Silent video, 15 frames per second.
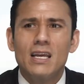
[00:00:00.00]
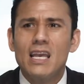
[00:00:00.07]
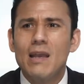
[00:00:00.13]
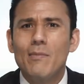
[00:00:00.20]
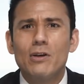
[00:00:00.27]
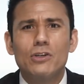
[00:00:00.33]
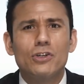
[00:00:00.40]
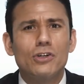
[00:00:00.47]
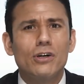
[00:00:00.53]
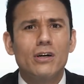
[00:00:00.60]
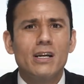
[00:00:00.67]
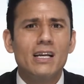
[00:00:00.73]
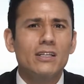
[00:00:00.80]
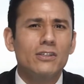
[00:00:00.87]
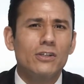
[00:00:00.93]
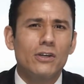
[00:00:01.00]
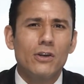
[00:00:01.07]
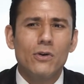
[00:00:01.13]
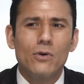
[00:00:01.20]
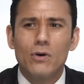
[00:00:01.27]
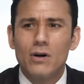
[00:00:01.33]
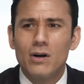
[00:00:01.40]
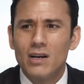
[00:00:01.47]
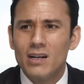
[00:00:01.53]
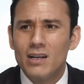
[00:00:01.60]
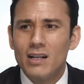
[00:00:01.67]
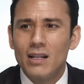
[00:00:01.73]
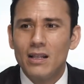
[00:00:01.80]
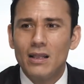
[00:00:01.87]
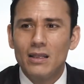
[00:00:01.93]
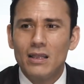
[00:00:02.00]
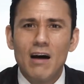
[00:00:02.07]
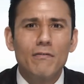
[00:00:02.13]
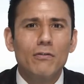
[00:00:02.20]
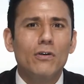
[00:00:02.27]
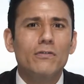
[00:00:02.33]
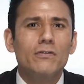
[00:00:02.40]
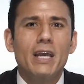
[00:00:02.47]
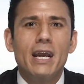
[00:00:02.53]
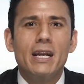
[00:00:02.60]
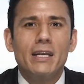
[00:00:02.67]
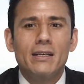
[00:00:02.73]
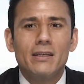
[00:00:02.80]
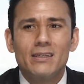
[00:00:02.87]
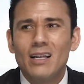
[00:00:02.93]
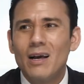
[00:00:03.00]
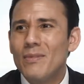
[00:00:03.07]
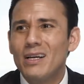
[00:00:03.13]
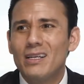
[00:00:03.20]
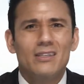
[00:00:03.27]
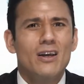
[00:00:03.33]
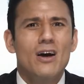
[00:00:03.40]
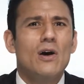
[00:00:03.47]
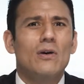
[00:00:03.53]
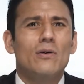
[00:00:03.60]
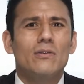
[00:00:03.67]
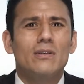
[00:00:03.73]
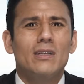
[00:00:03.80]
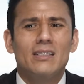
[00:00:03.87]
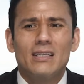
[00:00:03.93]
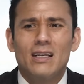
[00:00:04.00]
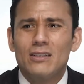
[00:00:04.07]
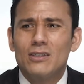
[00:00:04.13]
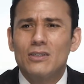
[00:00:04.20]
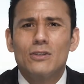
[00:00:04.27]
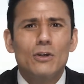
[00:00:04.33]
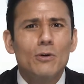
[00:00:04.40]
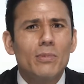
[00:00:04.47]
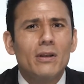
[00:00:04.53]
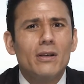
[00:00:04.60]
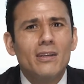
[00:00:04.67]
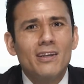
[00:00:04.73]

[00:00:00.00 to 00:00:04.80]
immature, insecure level of dating. I'm like, no, that sounds stupid.